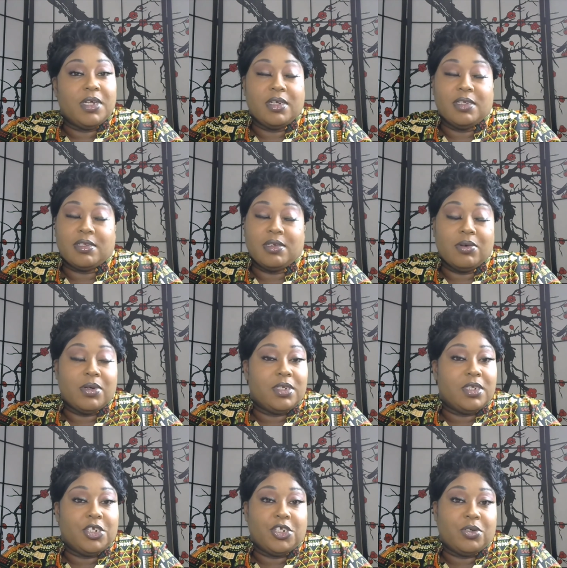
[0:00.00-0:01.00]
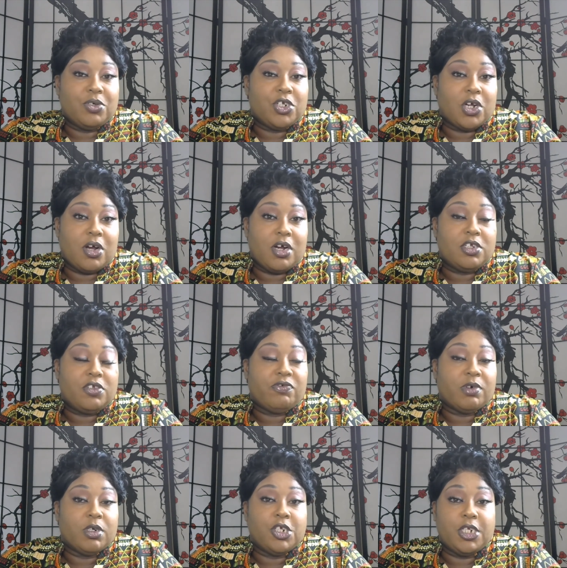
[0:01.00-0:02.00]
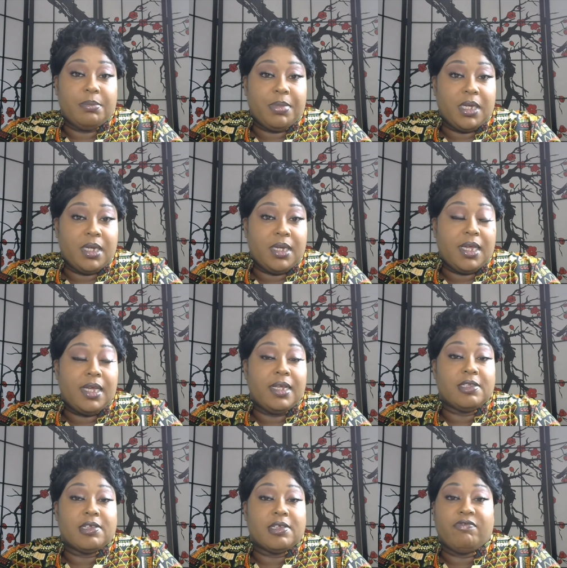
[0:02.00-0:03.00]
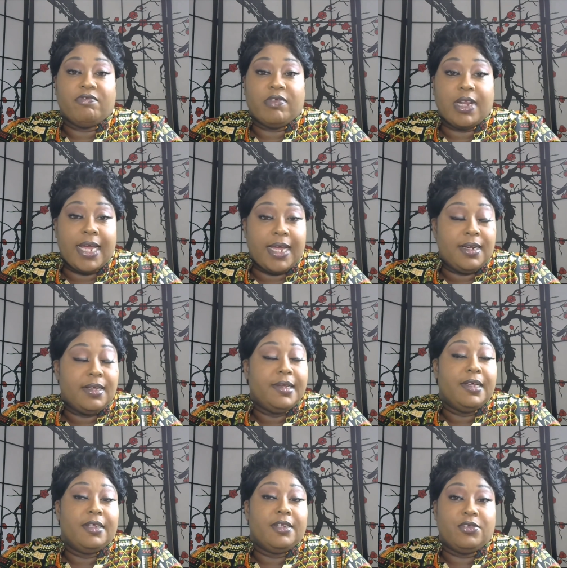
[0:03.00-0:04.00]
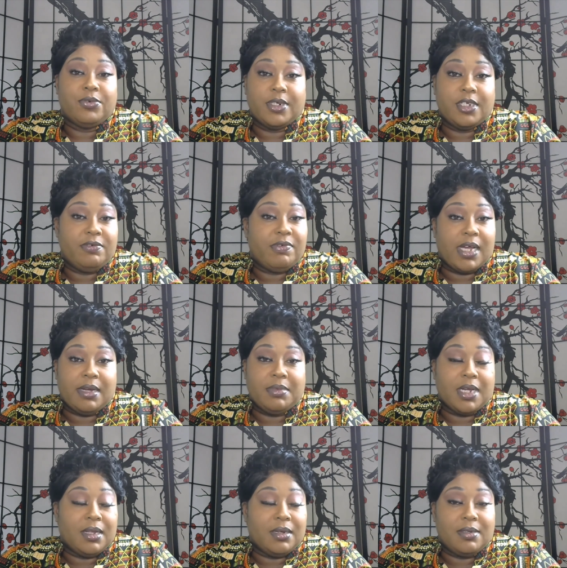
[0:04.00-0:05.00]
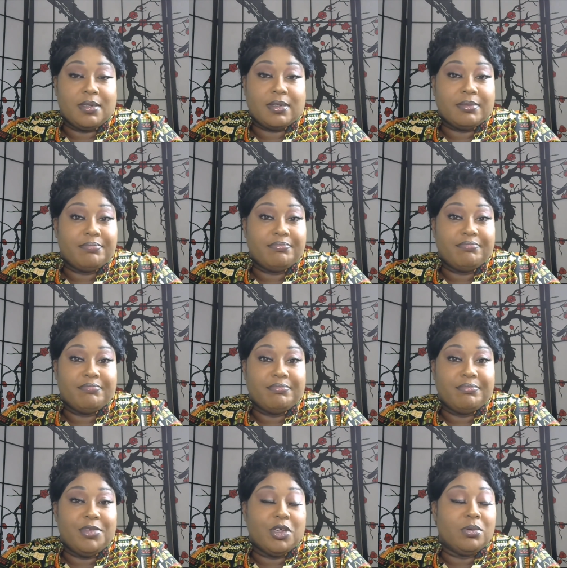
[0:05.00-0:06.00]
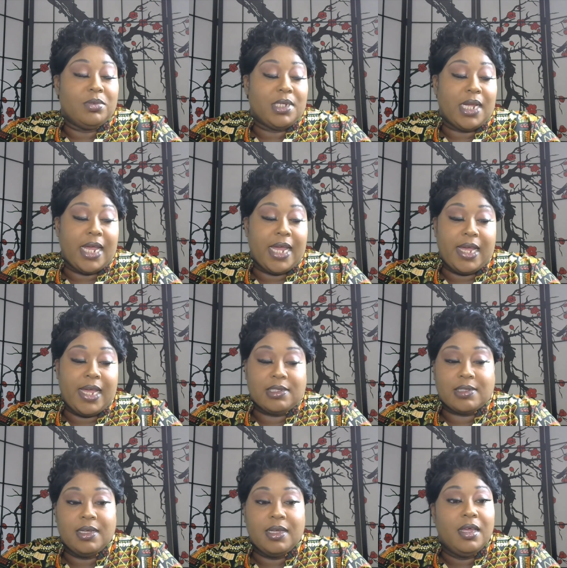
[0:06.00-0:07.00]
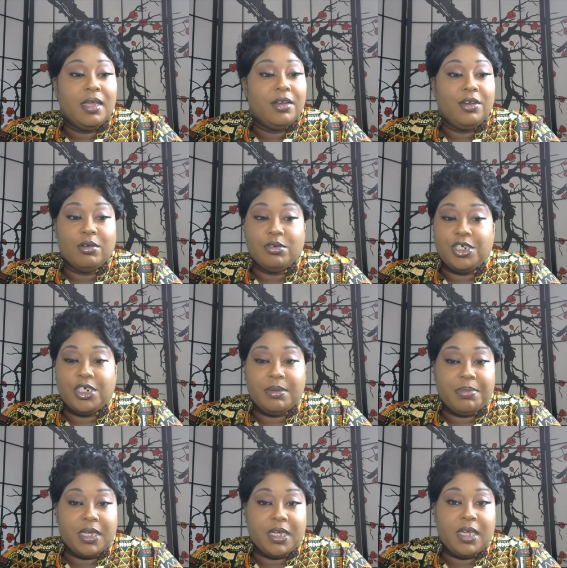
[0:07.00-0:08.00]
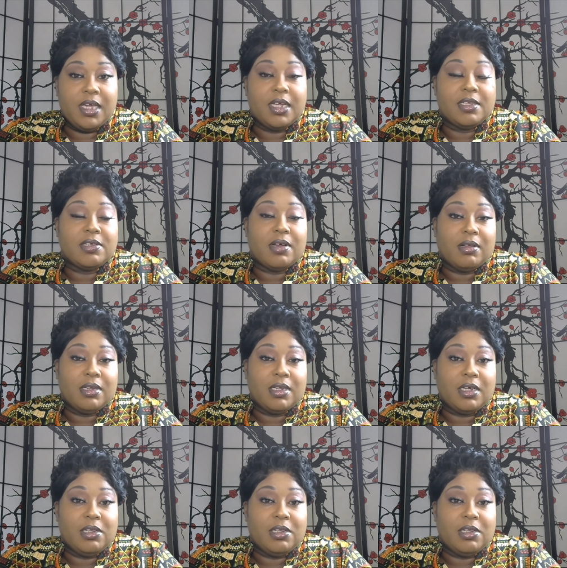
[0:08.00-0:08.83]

there is no additional charge for shipping. It is a flat $25. No tax, no shipping. It's all